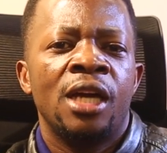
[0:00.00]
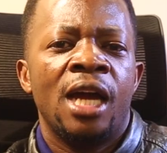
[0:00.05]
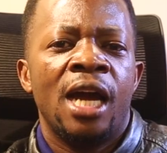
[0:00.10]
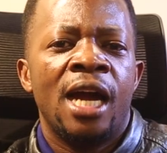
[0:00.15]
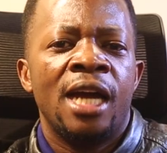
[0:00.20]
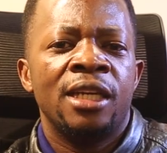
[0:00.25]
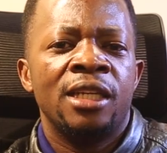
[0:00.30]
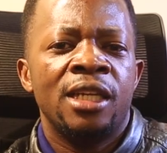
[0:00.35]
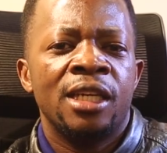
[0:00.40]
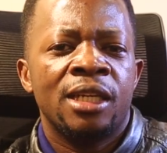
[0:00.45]

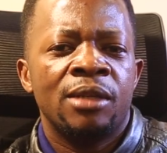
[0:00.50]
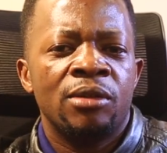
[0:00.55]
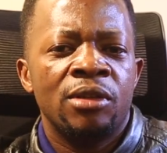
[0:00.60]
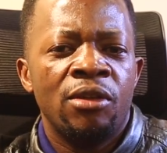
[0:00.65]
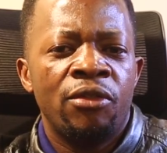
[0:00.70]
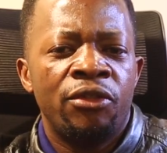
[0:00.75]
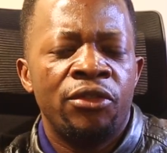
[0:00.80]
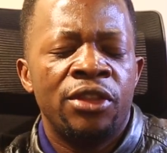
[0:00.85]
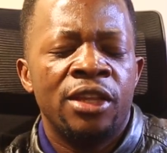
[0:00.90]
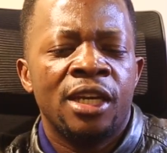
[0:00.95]
And
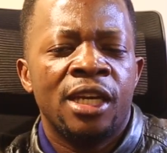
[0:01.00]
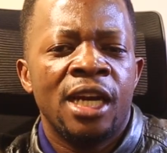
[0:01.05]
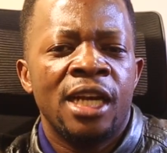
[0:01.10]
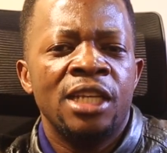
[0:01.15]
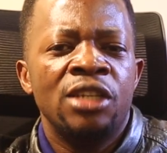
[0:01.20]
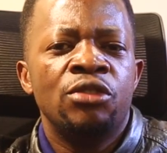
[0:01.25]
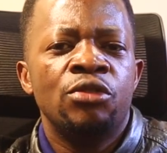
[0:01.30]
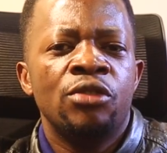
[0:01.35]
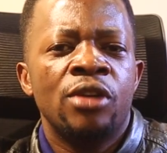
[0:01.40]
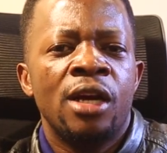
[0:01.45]
if the
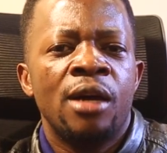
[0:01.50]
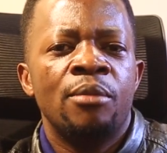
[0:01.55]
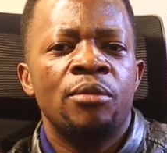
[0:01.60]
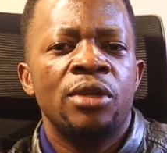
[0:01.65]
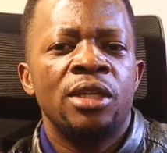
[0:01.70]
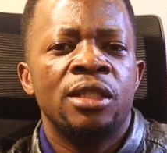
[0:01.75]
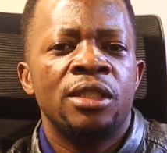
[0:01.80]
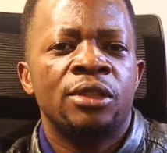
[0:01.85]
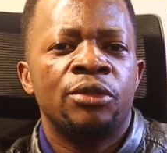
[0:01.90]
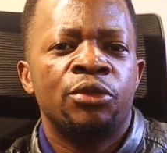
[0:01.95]
curriculum
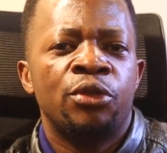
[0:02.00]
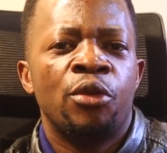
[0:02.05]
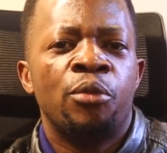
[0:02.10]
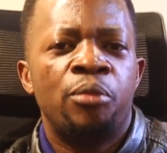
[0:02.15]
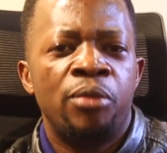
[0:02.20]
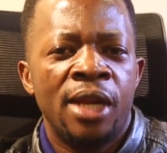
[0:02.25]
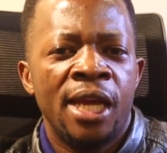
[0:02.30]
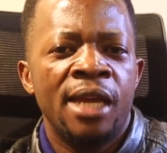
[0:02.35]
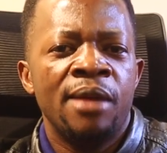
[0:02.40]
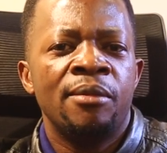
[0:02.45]
is for
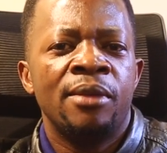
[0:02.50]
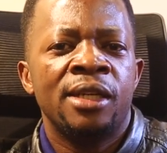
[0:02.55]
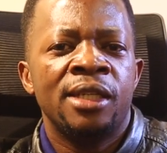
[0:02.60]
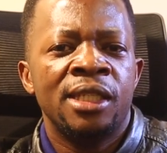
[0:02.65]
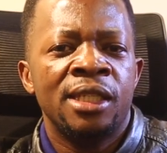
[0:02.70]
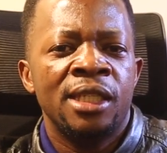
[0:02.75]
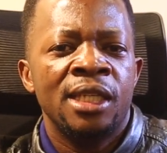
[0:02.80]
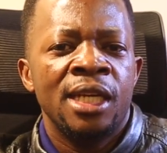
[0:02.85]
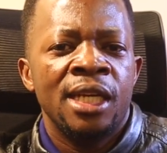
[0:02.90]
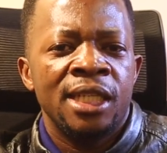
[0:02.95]

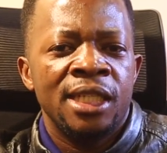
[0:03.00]
primary,